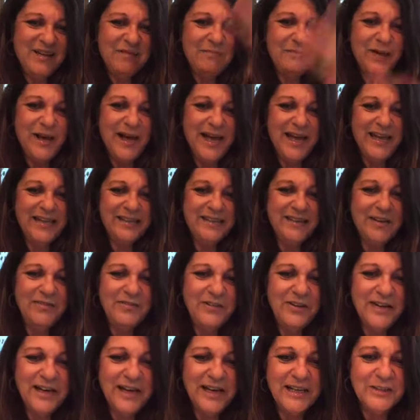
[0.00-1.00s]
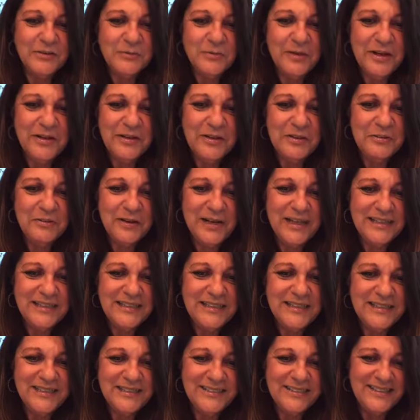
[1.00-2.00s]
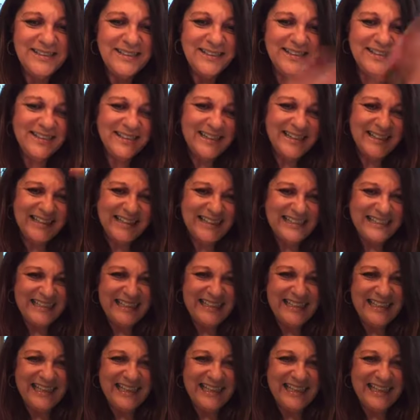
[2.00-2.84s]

Bye. Love you guys. We Are the Wayseers. There it is.